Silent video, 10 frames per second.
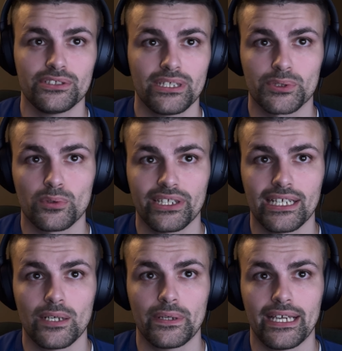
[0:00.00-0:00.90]
that was rolling
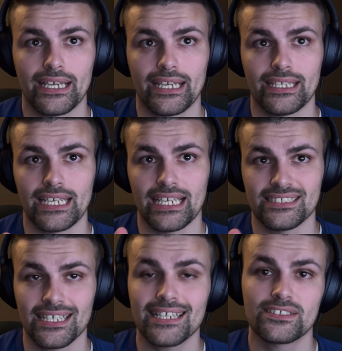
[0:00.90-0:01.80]
out in a
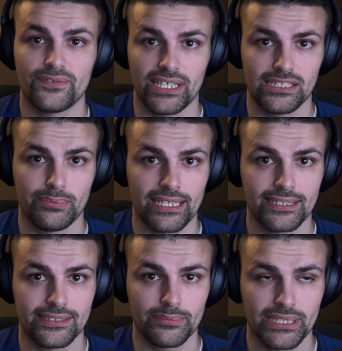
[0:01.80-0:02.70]
test phase back
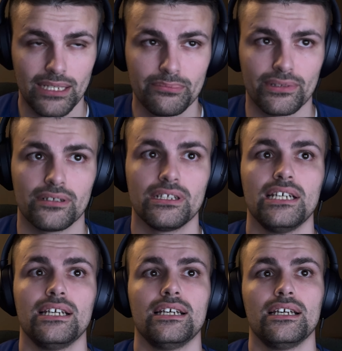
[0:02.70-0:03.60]
in September,
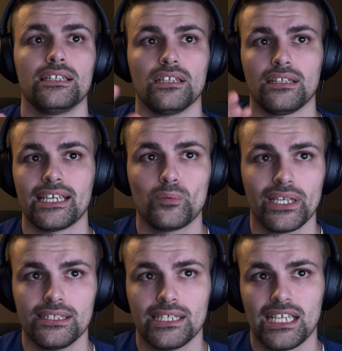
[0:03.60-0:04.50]
the
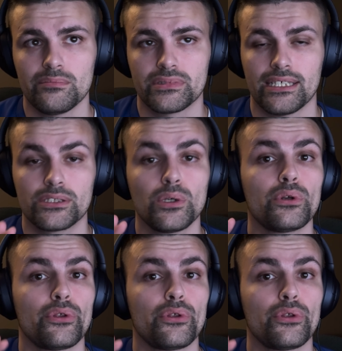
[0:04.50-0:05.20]
lightweight games that total